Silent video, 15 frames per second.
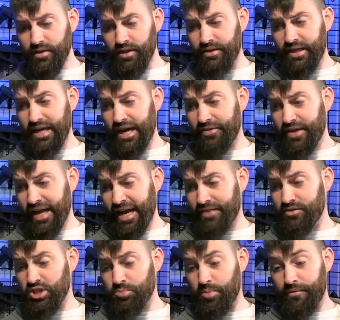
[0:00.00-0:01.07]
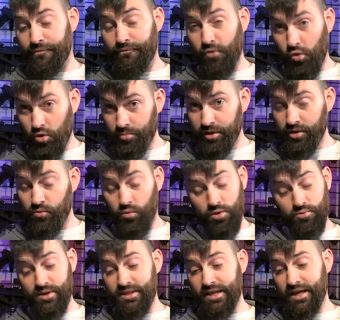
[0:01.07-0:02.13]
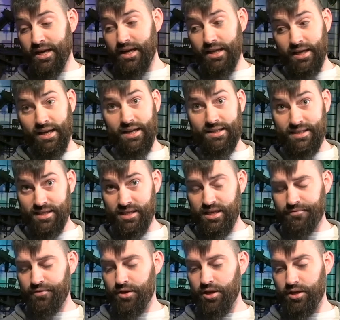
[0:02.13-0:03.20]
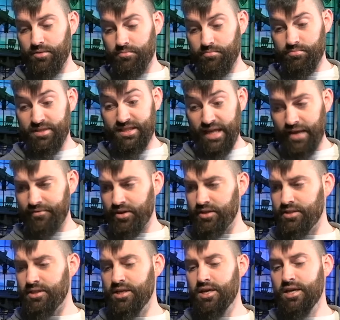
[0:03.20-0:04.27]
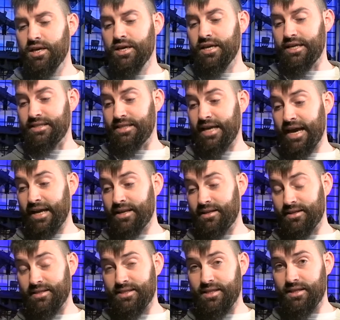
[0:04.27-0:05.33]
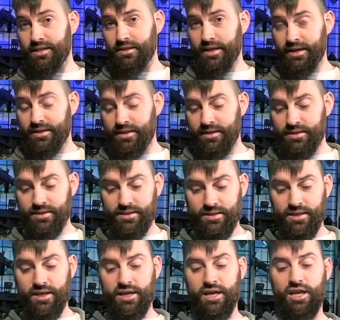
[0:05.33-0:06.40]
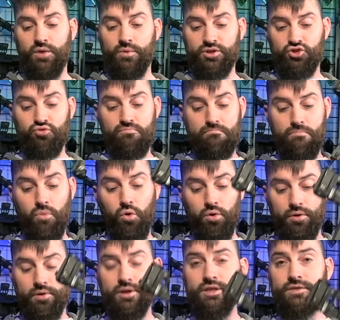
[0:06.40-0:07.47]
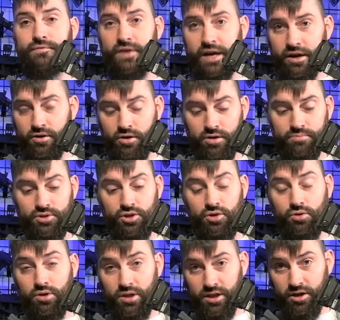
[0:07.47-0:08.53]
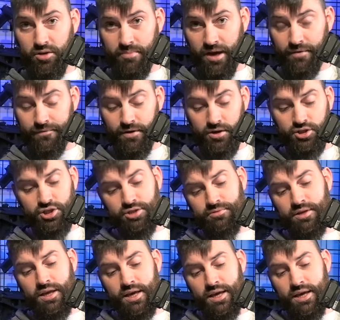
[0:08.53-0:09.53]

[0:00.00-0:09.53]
the guy that had this before me, one reason I got it at a significant savings is he had it extended like this and he went to mortar his firearm to go clear a malfunction.